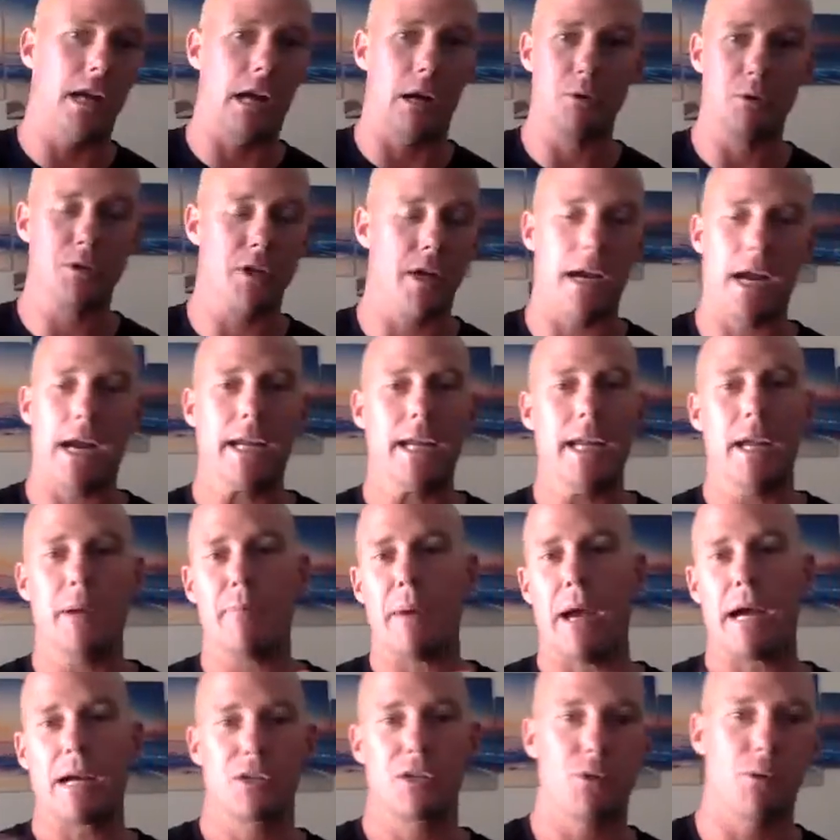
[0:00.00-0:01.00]
I was like, I can't
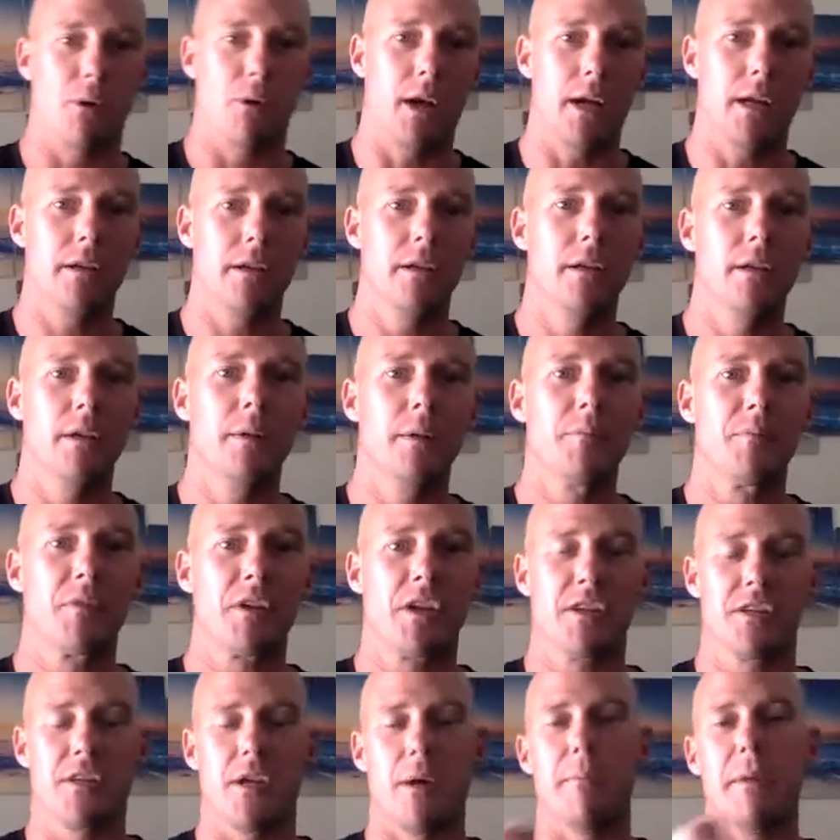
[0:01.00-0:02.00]
back squat
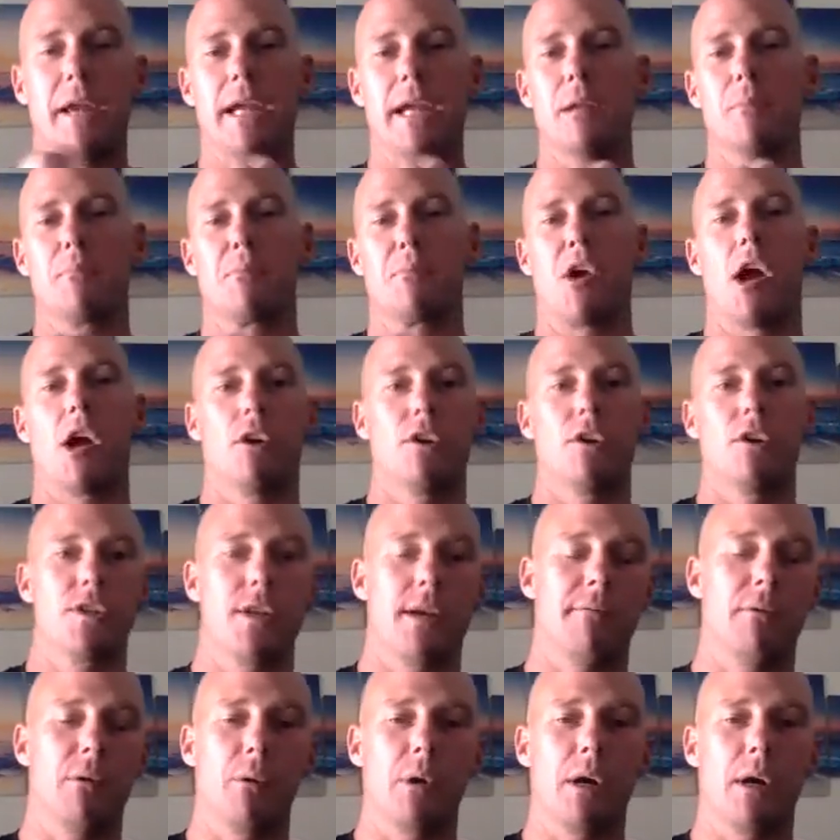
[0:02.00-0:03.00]
because I'm making progress
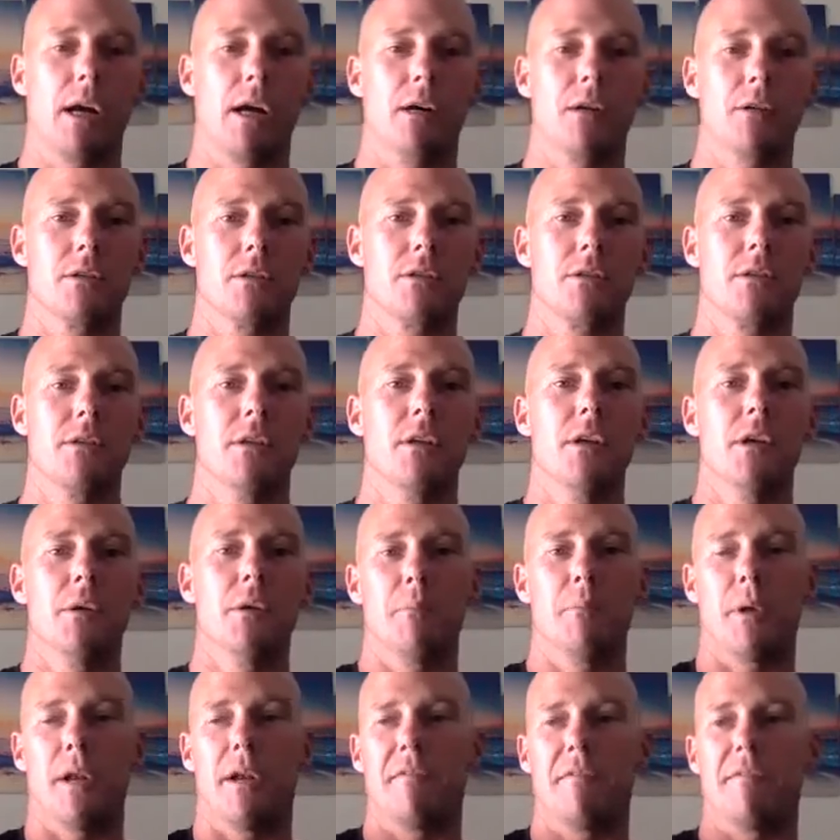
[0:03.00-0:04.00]
everywhere else.
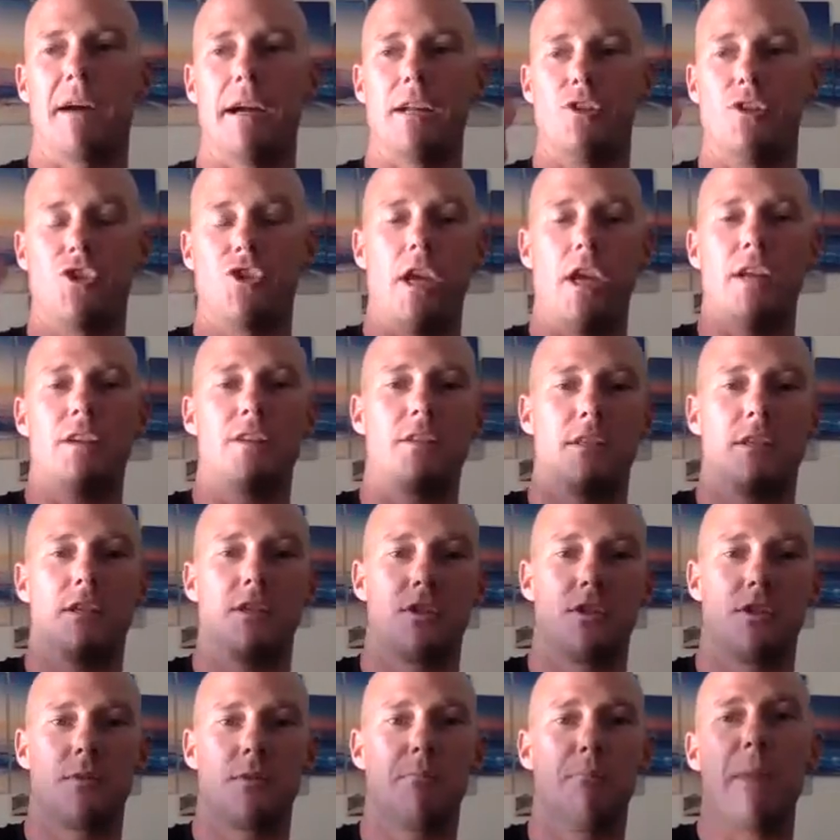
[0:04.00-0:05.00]
But if I chase
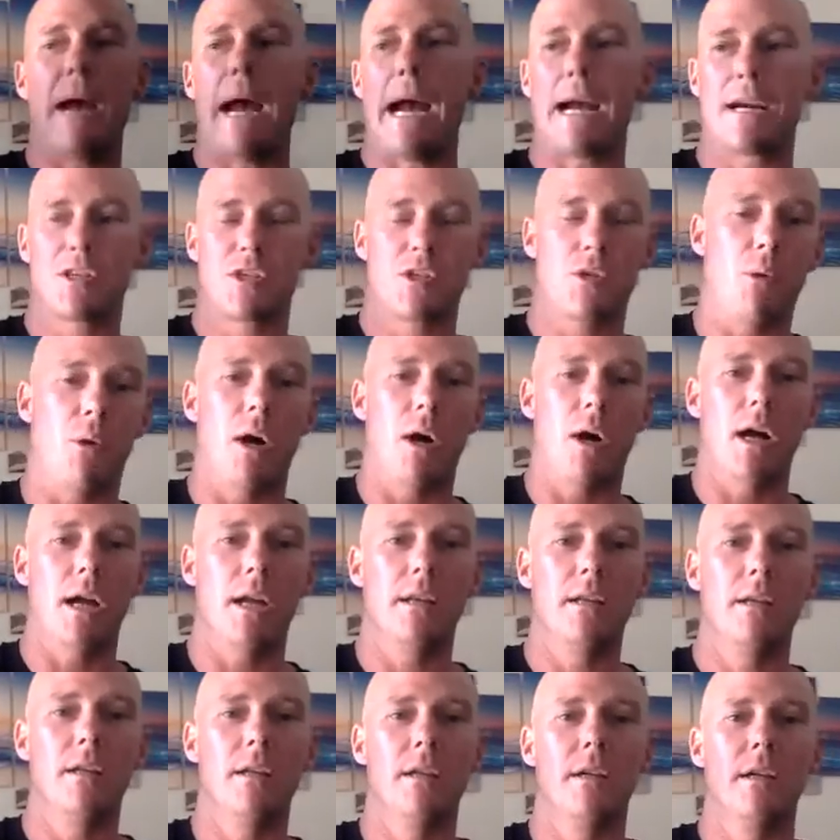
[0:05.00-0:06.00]
this back squat
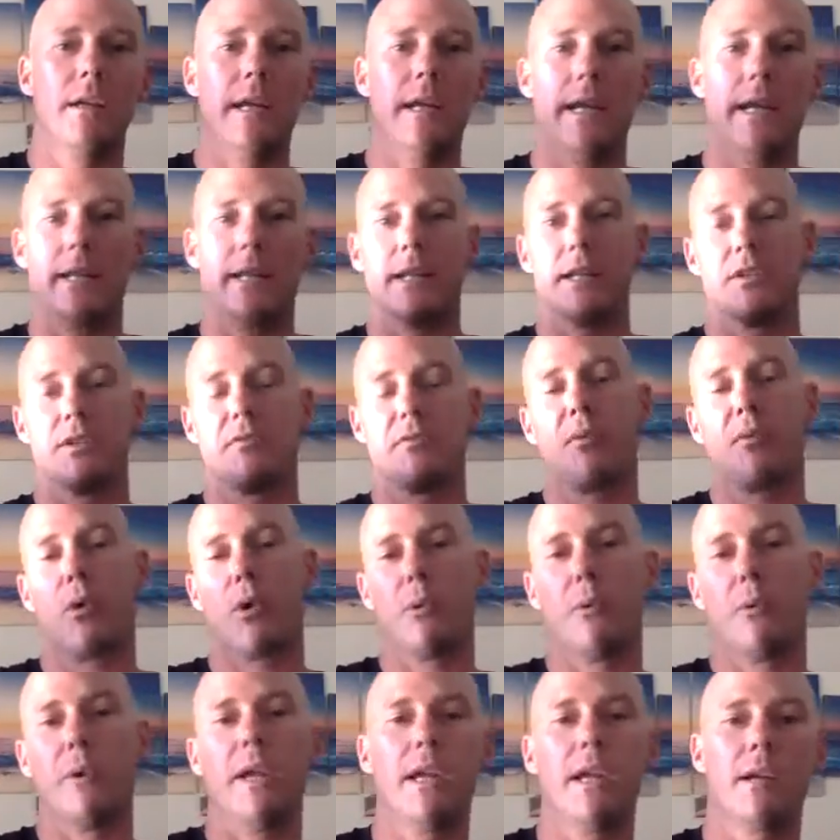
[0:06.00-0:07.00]
in this
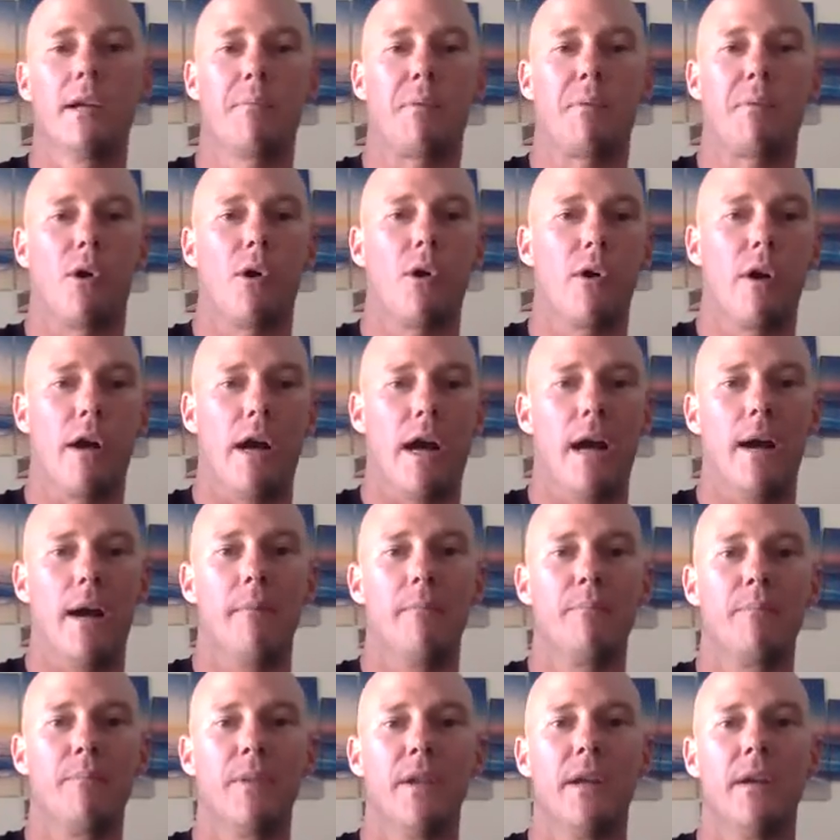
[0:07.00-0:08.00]
4-week
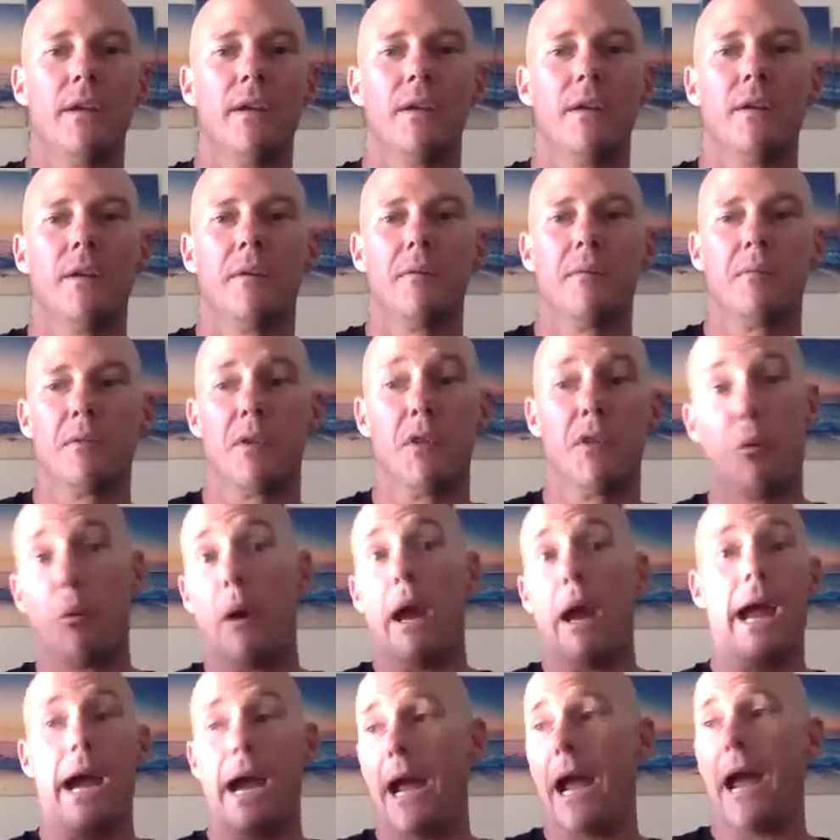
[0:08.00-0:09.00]
program, the
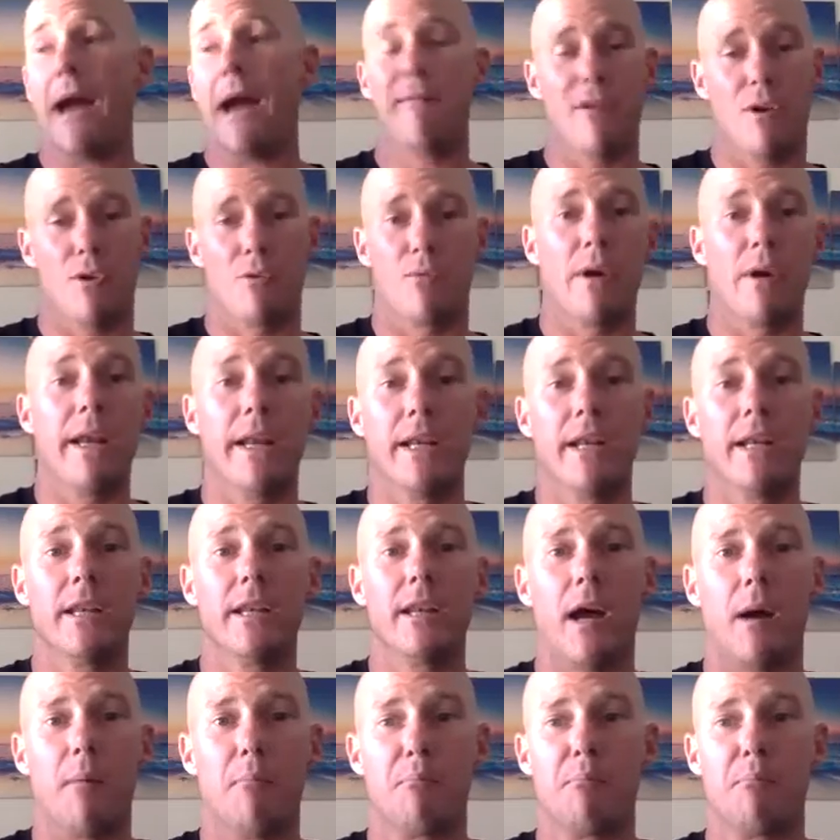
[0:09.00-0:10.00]
way I have it written,
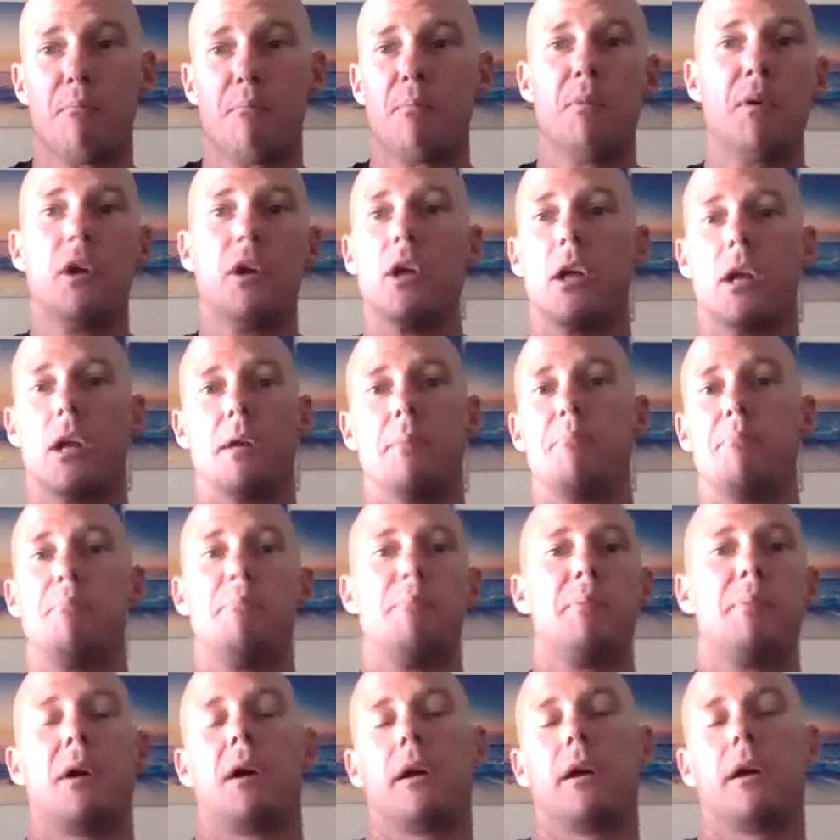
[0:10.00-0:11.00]
I'm
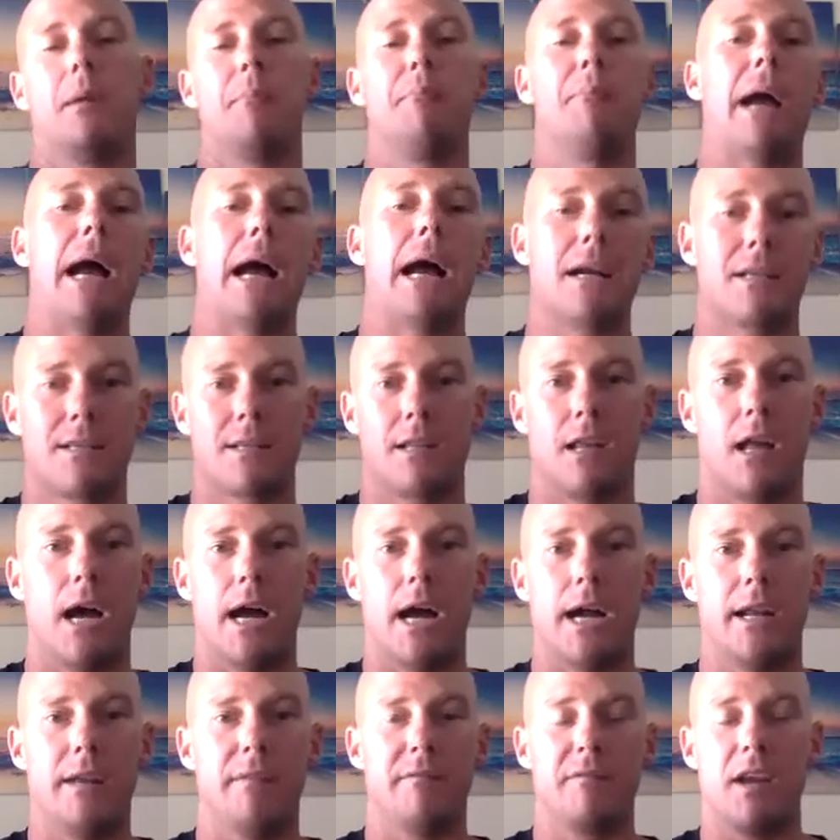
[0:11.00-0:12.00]
gonna
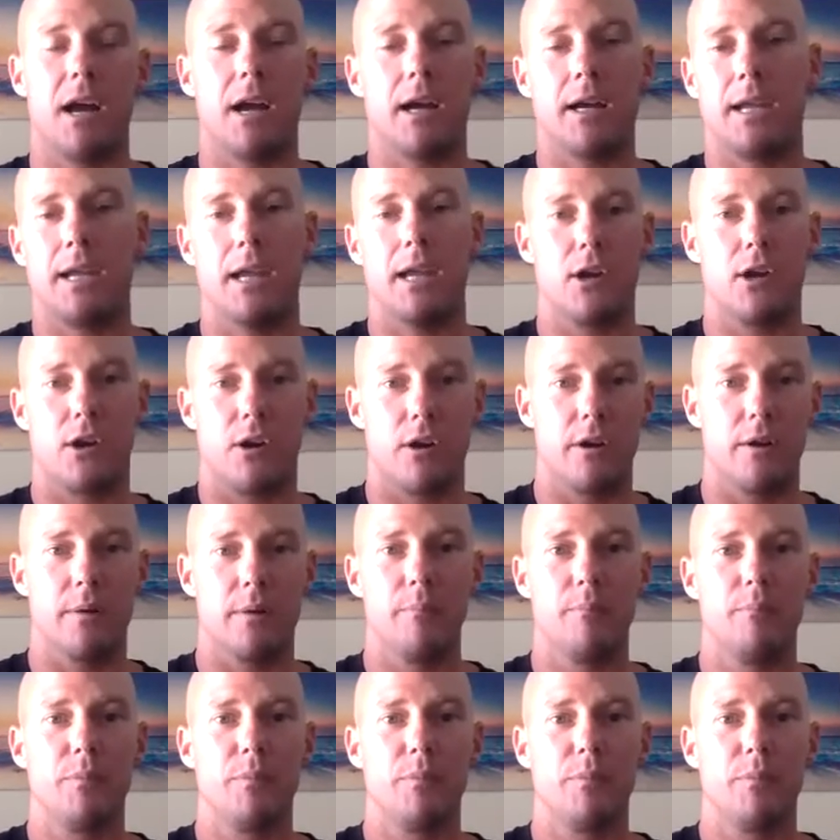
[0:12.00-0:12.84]
backslide if not get hurt.